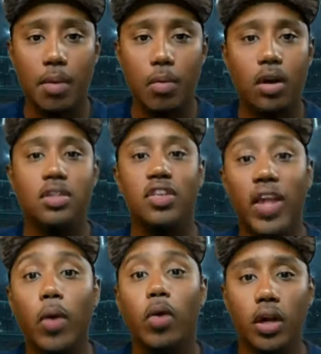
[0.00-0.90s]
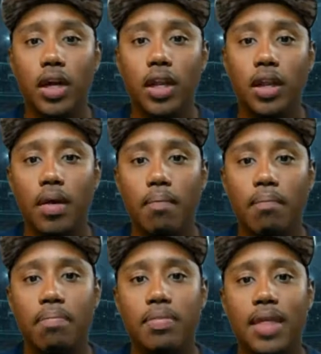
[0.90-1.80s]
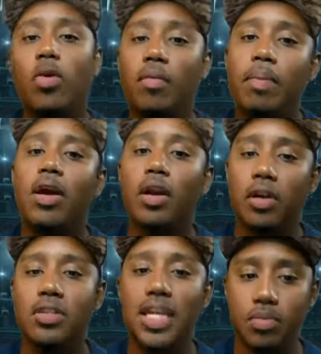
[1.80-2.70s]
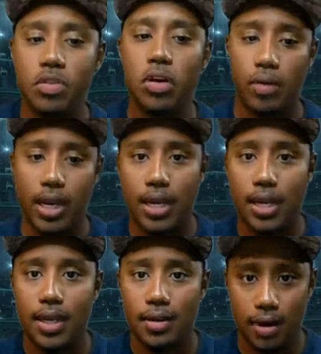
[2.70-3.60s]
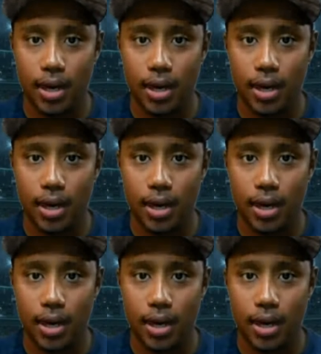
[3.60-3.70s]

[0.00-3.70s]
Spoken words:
Because if they were good, they would have been on their teams already, right?